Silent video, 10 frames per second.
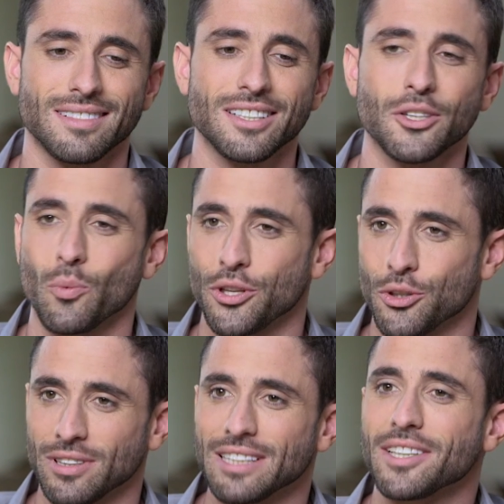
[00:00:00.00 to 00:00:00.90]
when
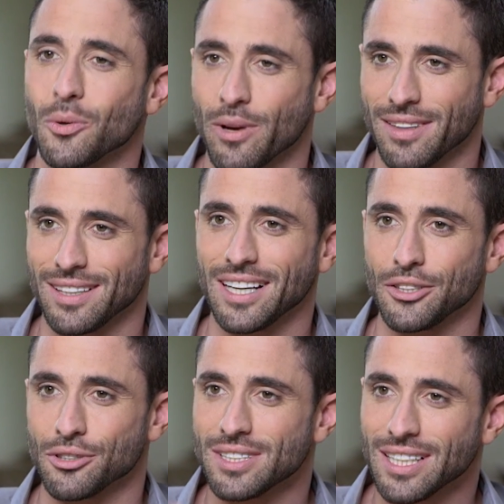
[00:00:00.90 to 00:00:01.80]
you're living with it and
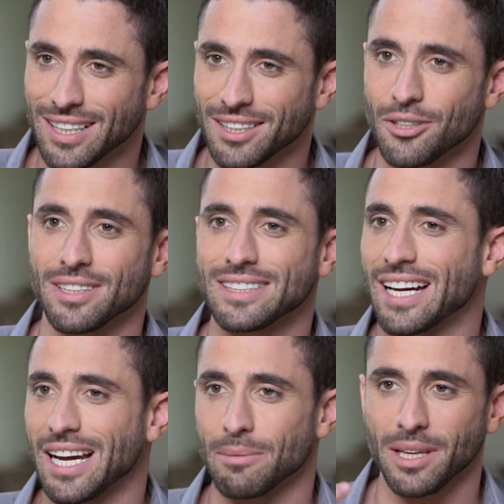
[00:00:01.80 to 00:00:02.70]
you're ticking all the
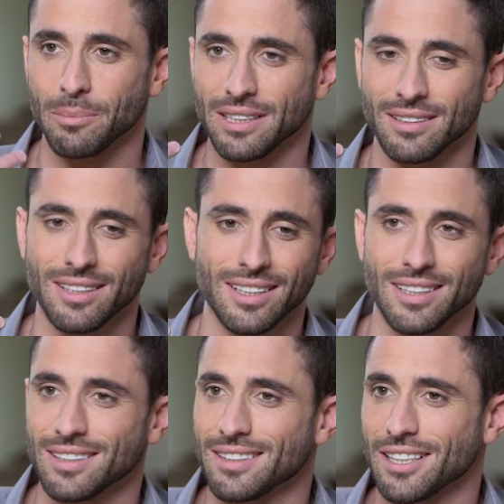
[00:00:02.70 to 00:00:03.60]
time, I mean,
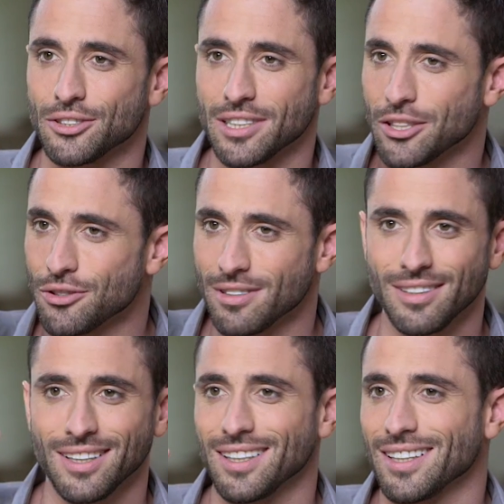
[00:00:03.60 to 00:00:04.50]

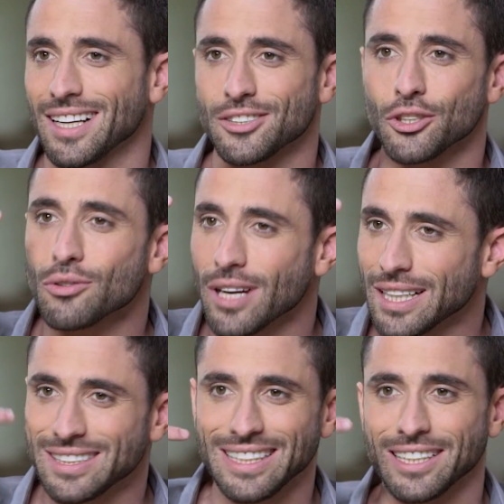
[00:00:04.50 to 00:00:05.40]
it's a
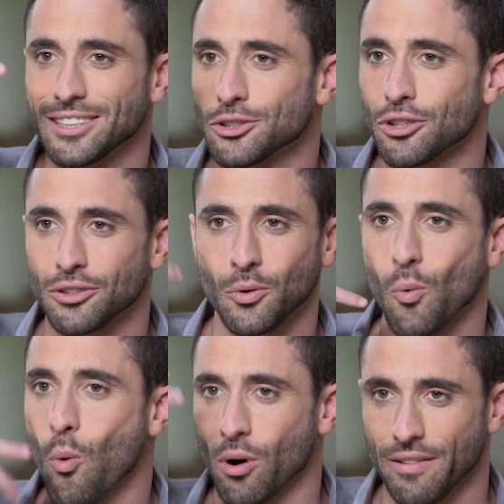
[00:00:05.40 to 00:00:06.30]
crazy internal
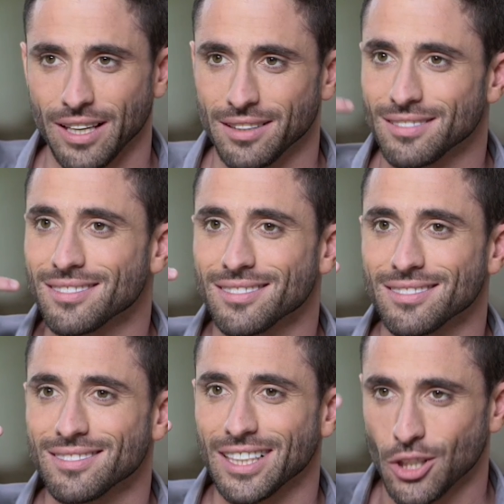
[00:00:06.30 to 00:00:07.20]
war
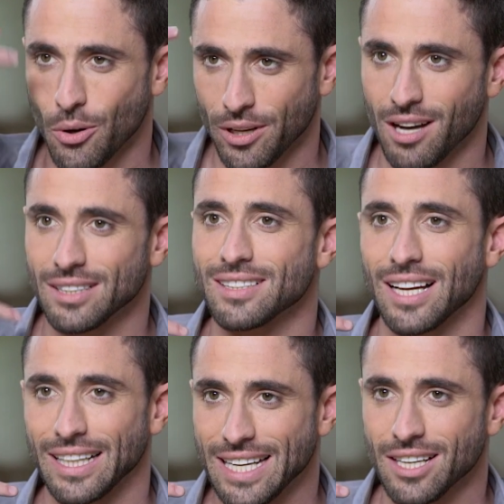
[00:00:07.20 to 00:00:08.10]
that's going on
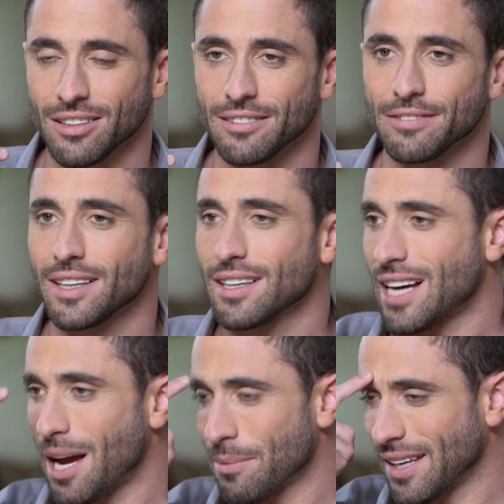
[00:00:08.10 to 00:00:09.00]
inside here of
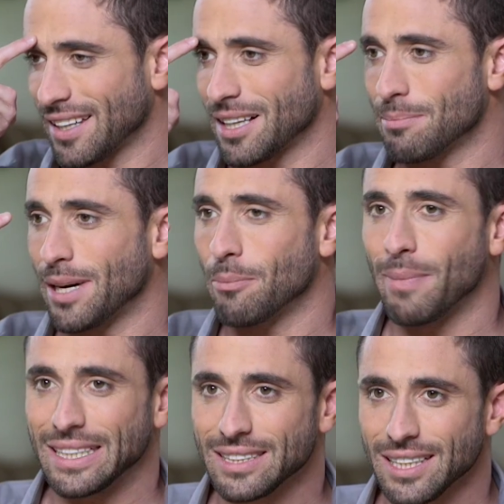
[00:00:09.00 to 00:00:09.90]
I'm thinking about
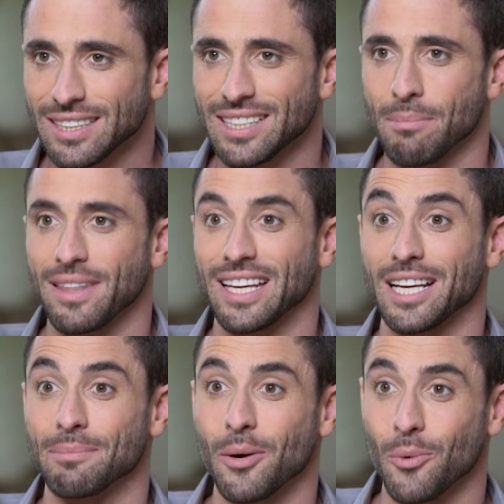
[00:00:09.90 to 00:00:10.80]
my tics, I'm
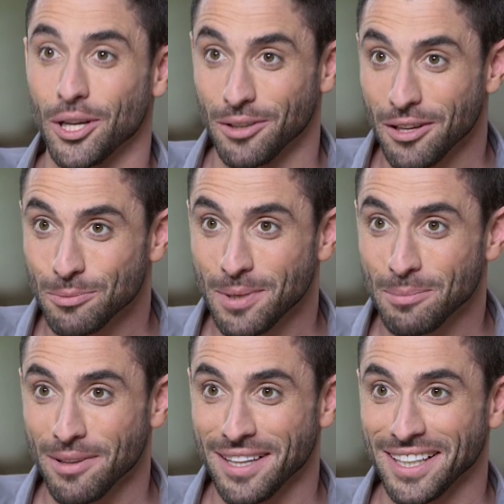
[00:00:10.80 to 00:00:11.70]
thinking about what are other
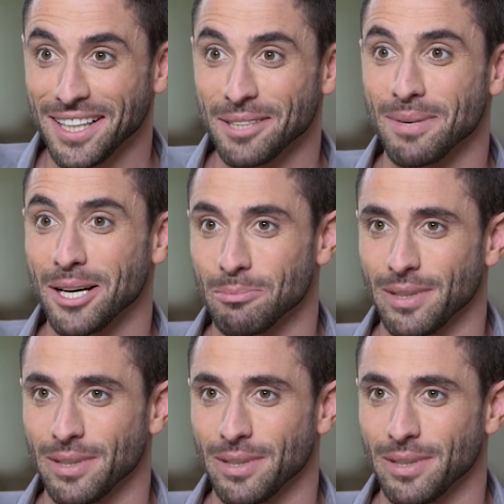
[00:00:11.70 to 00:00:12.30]
people thinking about